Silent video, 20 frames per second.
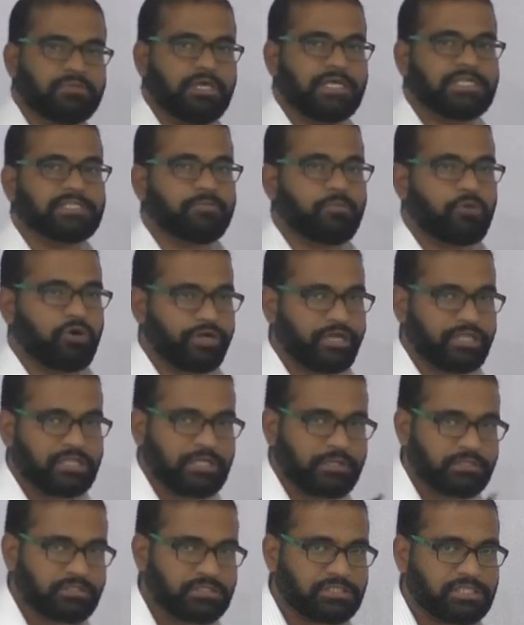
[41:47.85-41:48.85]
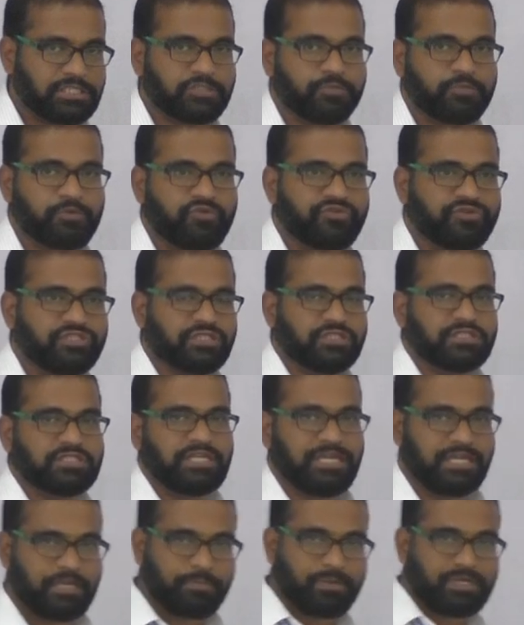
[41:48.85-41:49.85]
exploiting the such provisions
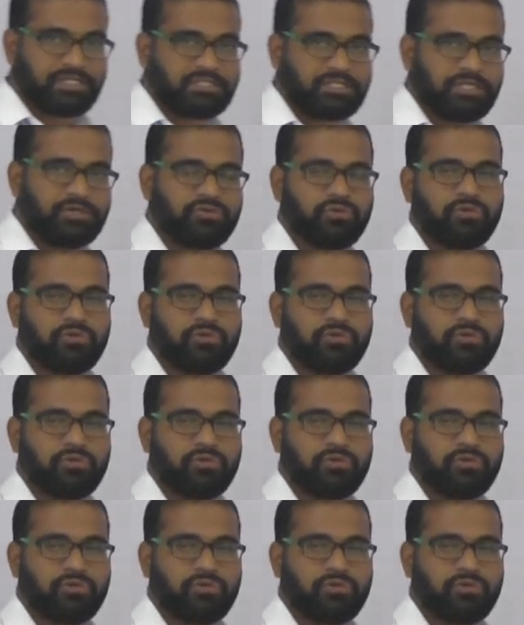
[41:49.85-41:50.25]
like president